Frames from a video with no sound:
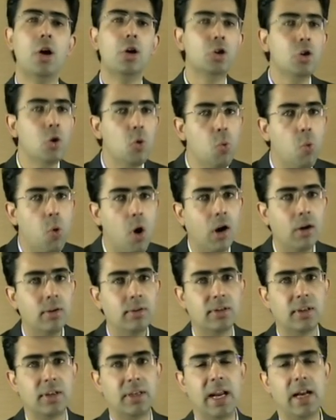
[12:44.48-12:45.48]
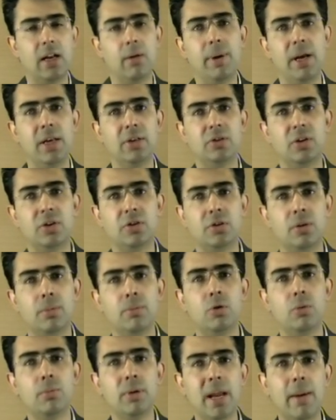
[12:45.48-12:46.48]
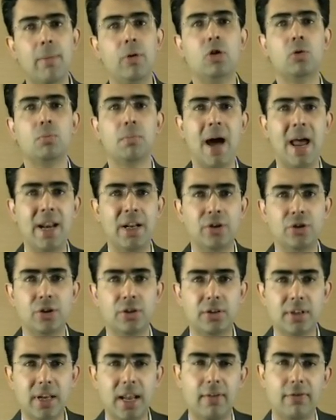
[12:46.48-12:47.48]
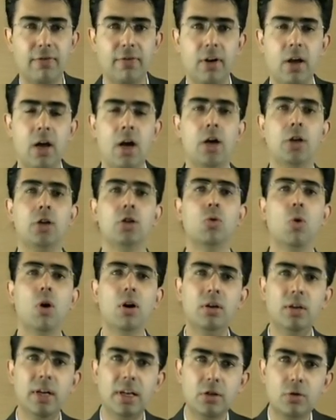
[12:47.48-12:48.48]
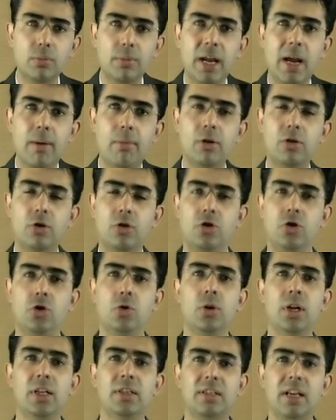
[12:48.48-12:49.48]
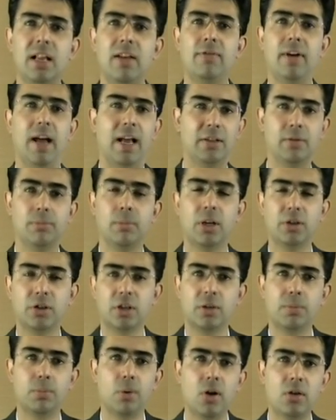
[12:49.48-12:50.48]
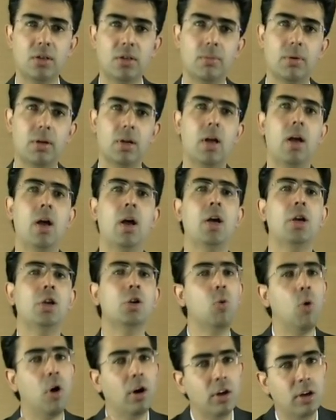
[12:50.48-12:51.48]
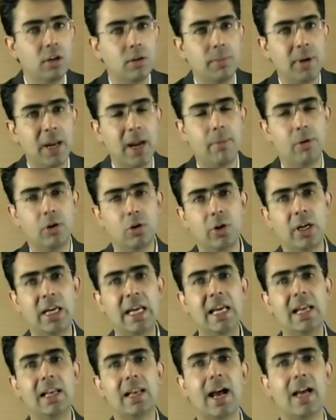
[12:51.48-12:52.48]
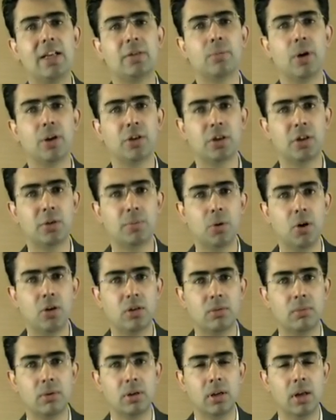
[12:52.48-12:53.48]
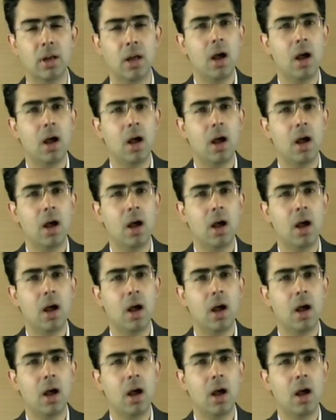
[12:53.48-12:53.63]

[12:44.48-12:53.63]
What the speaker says: You want the database system to be able to manage itself. You want it to be able to tune itself as much as possible. You want it to be able to heal as much as possible.